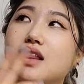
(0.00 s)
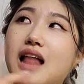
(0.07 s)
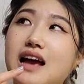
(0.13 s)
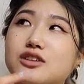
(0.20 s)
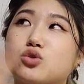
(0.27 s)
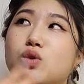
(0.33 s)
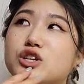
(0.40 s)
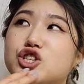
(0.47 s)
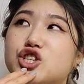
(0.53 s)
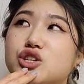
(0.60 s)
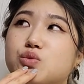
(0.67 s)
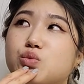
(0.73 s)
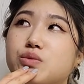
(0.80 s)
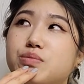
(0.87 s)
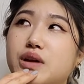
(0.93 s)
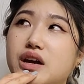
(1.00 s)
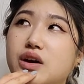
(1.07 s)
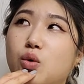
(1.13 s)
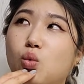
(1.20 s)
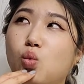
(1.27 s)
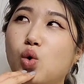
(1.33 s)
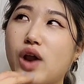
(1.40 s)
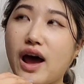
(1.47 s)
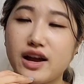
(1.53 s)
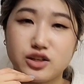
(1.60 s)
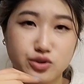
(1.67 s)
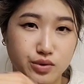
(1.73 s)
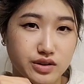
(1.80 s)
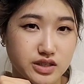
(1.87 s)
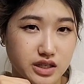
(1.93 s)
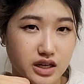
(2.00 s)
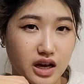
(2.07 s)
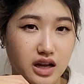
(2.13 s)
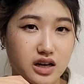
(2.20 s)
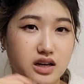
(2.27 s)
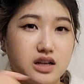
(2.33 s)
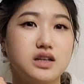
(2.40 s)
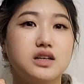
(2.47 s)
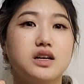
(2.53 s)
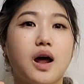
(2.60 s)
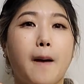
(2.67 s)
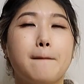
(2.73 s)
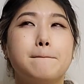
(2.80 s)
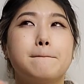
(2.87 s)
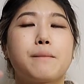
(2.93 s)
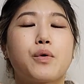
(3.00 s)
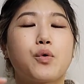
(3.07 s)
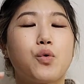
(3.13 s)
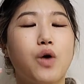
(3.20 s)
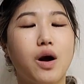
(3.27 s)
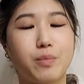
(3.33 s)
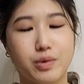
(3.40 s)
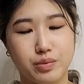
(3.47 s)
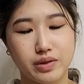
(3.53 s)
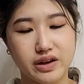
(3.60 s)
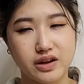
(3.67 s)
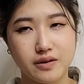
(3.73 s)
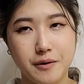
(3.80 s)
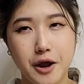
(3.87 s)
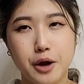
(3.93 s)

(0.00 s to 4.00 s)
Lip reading: last question would be, would I do this again? Probably.